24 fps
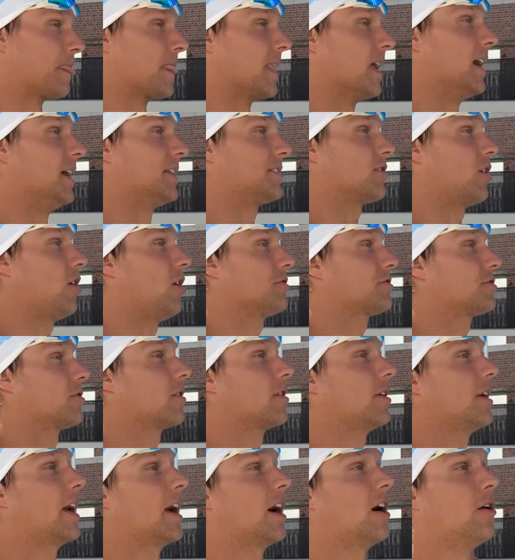it's also
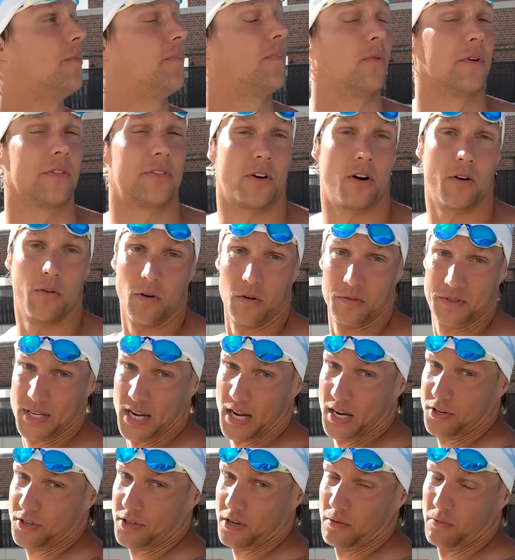going to help with our
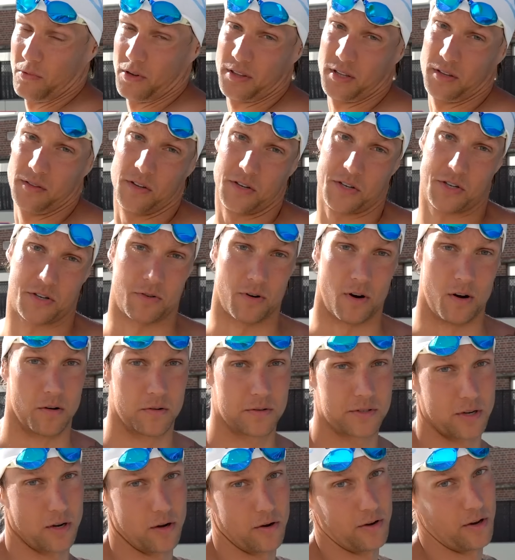rotation within the stroke.
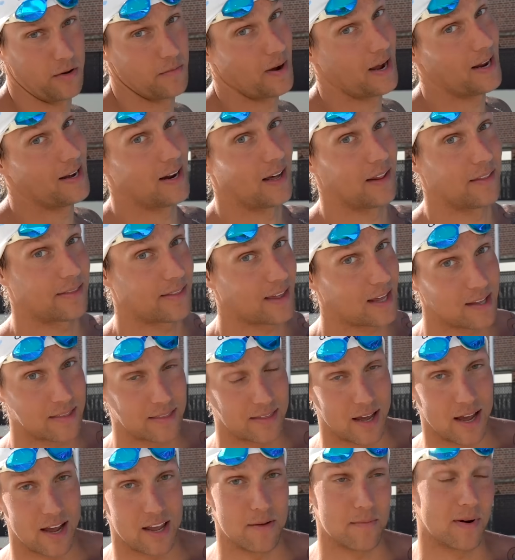So you might not think
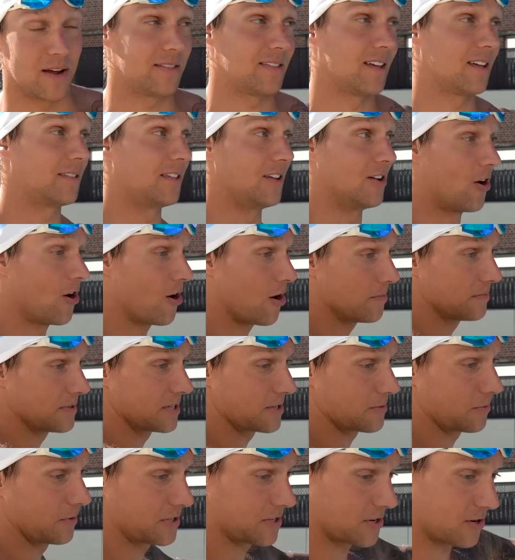that. You might think the arms is
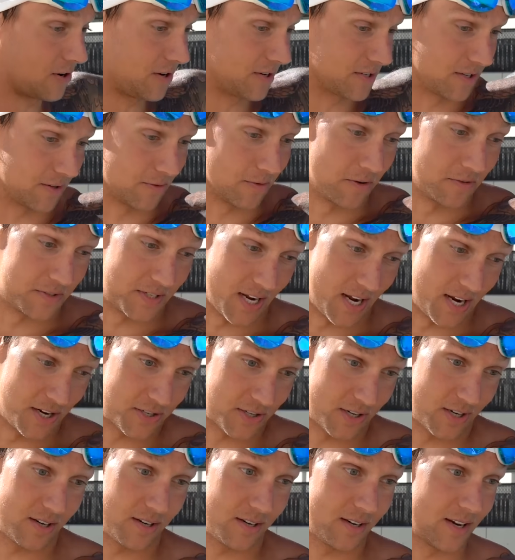what's causing the
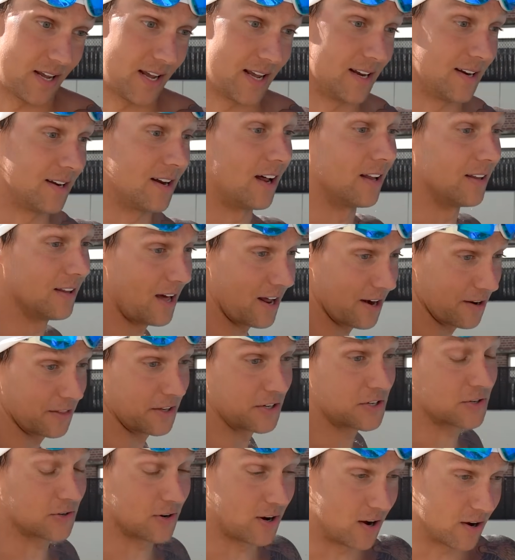rotation, and a lot of the
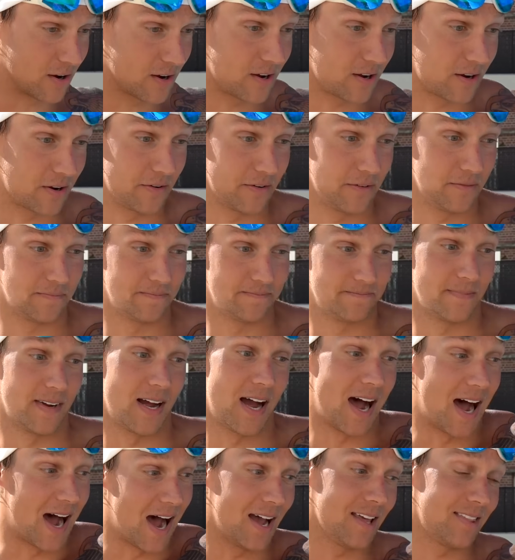trunk,
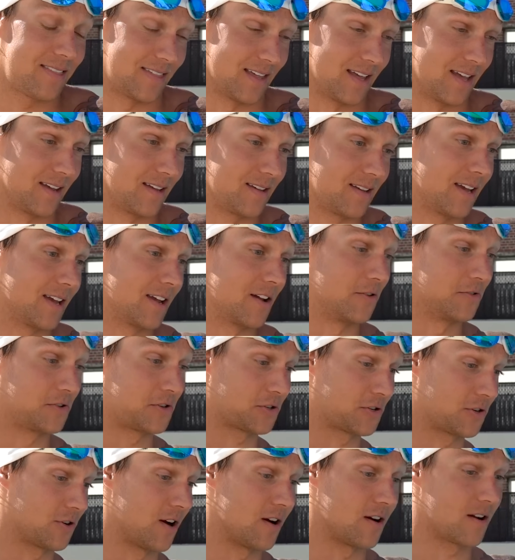I think it goes
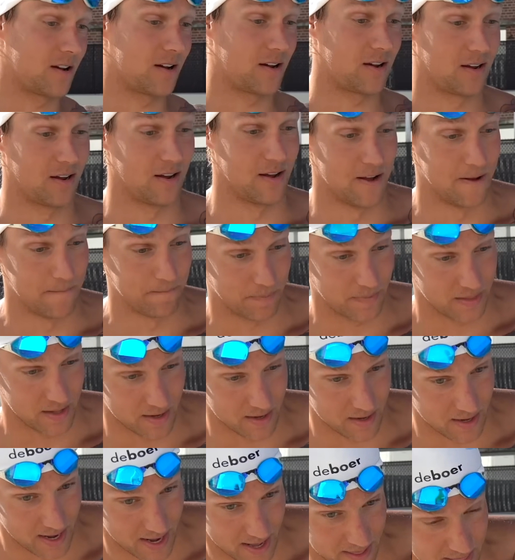trunk
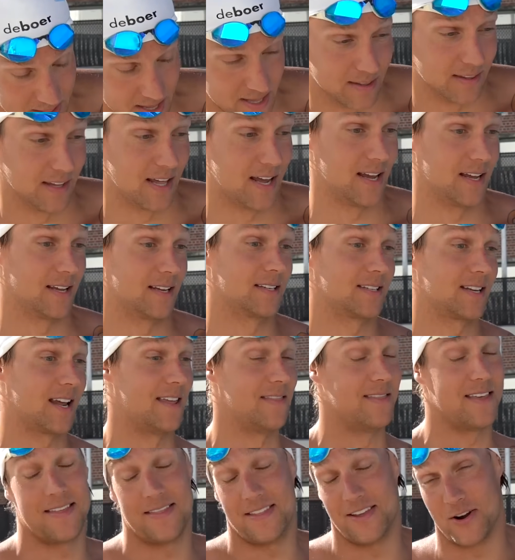and then legs
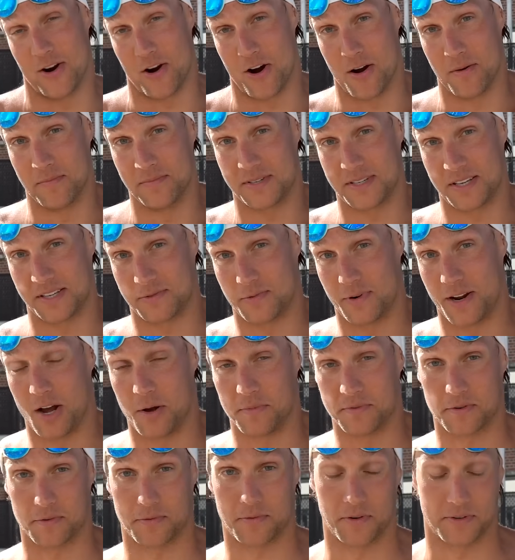and then the arms is what
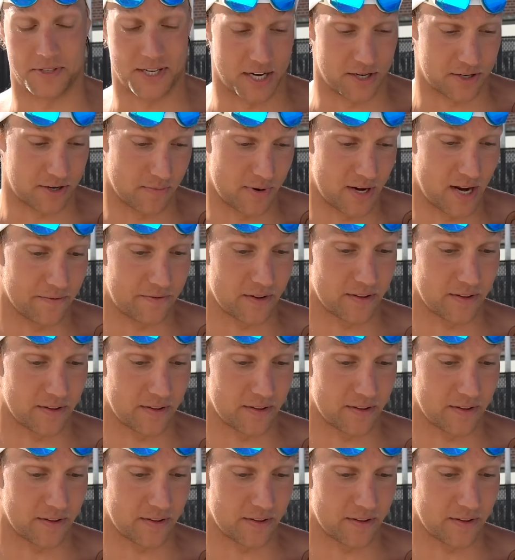helps with rotation. But you have to